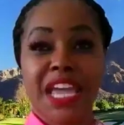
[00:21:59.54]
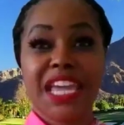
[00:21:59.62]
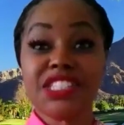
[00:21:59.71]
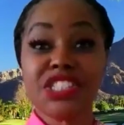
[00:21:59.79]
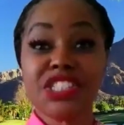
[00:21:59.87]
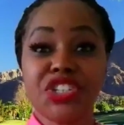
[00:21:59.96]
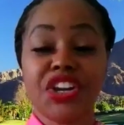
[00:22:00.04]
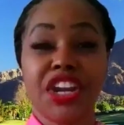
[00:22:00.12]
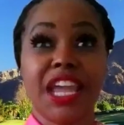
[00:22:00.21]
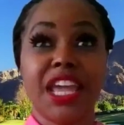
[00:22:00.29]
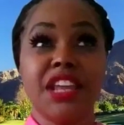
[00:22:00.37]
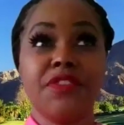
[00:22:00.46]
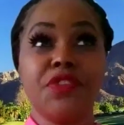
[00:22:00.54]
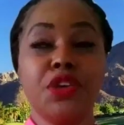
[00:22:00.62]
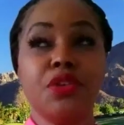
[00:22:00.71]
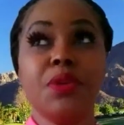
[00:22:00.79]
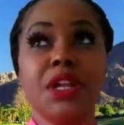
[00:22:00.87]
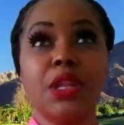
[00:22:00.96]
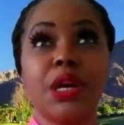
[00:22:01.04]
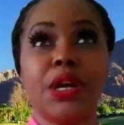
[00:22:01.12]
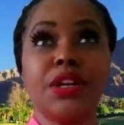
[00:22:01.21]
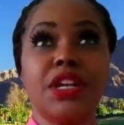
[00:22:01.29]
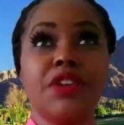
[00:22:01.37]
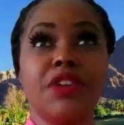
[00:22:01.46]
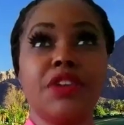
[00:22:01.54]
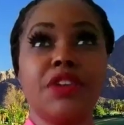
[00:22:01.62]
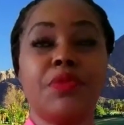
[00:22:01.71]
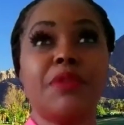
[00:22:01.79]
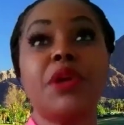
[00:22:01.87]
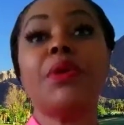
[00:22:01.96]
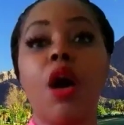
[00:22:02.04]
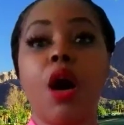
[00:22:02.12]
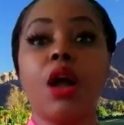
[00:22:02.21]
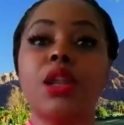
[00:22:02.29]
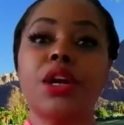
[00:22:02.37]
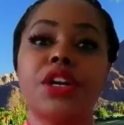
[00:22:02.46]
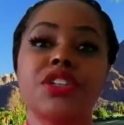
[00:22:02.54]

it is a journey. And if you would learn, we, if we would all